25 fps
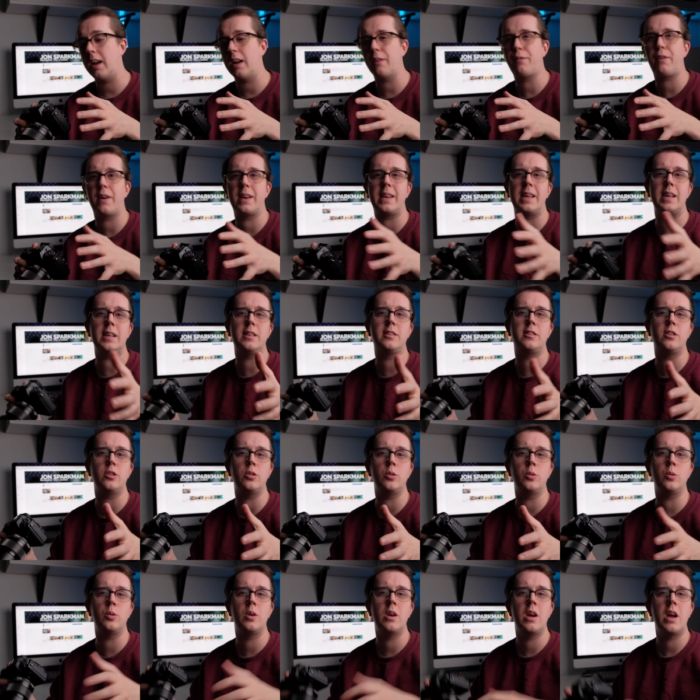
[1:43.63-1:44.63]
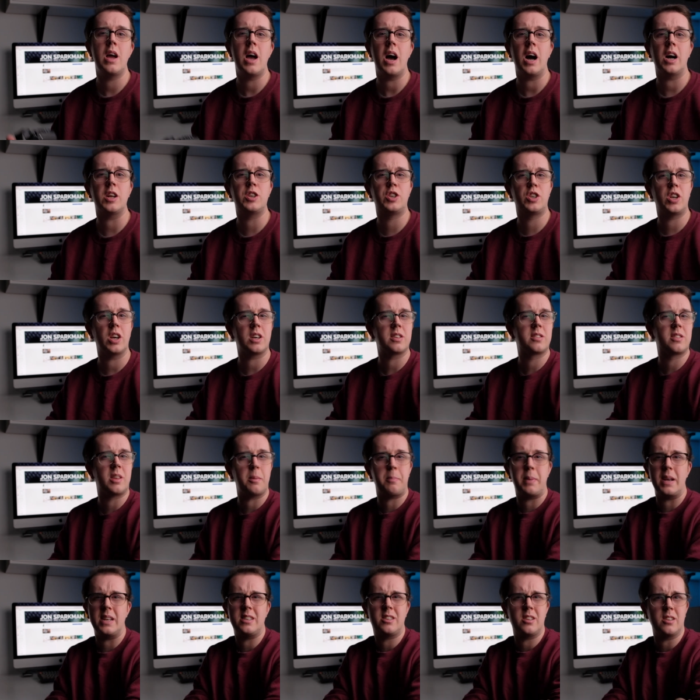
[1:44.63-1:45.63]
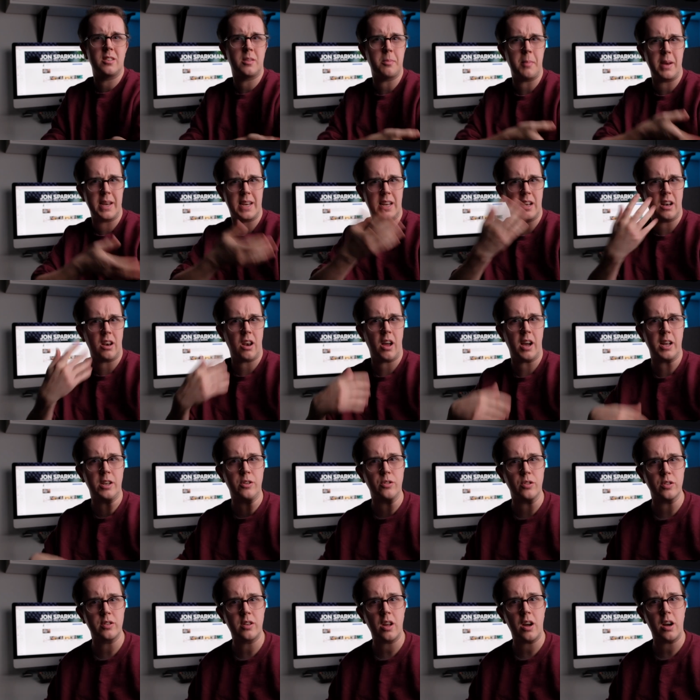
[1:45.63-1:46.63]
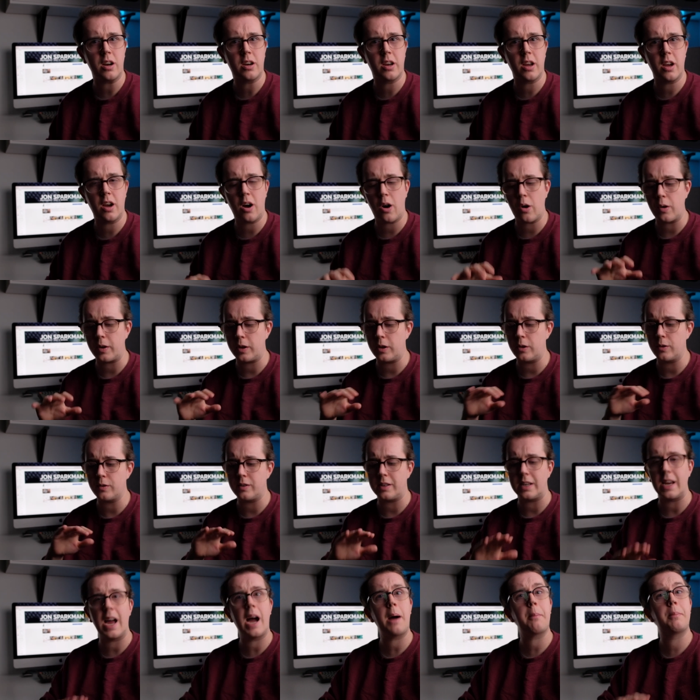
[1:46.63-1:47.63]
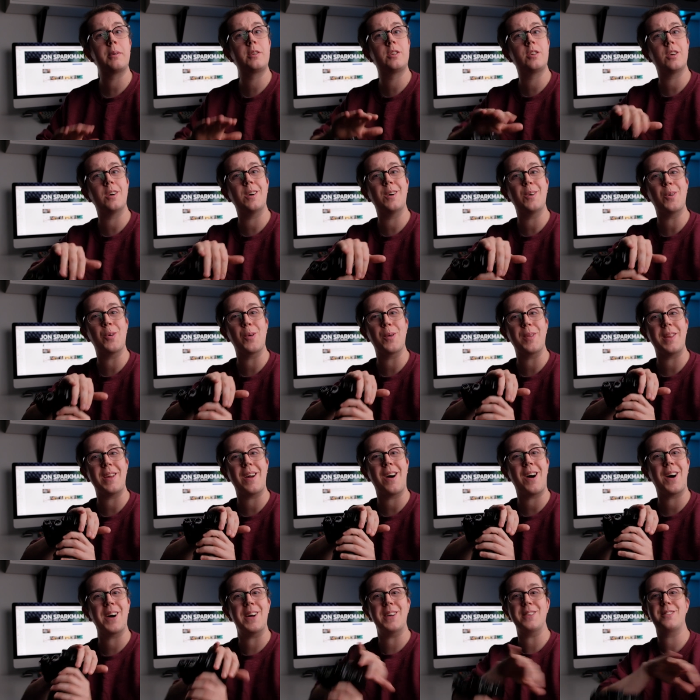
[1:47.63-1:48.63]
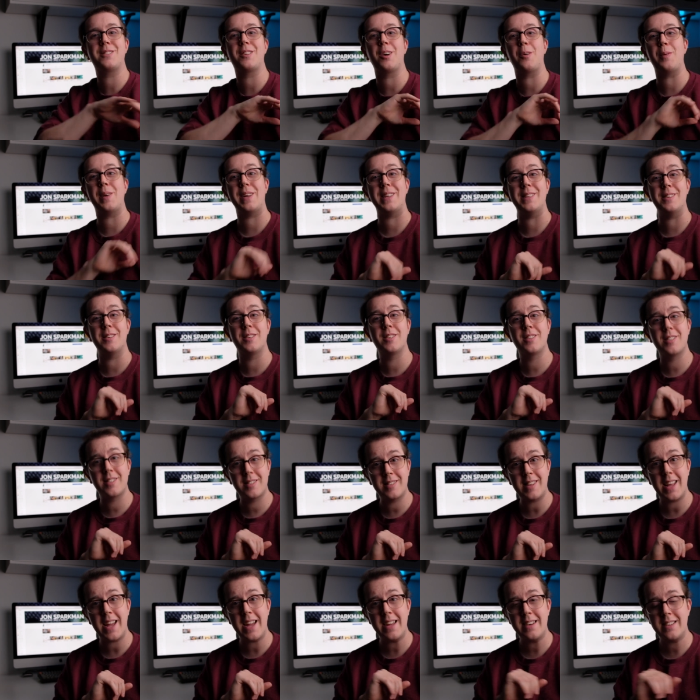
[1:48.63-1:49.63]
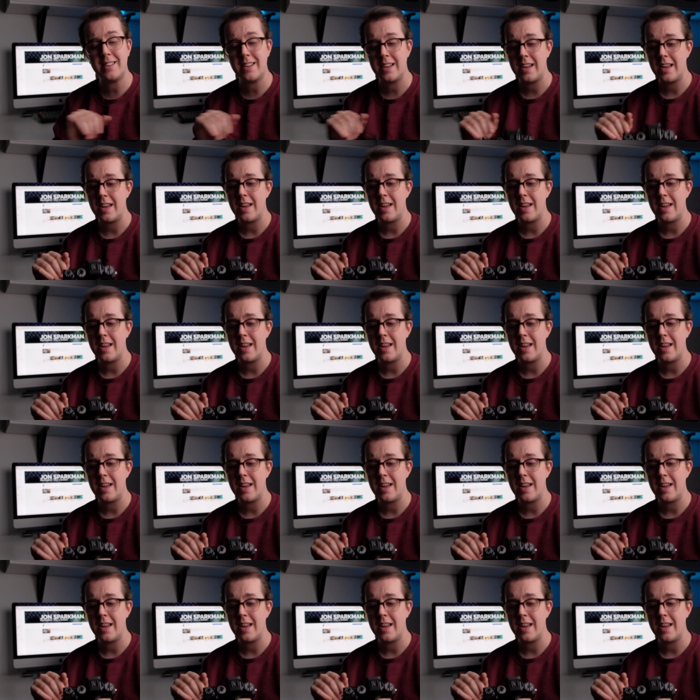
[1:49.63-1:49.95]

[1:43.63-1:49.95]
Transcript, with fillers: If I need to adjust the picture to make it lighter or darker, I'll use the aperture or the ISO instead.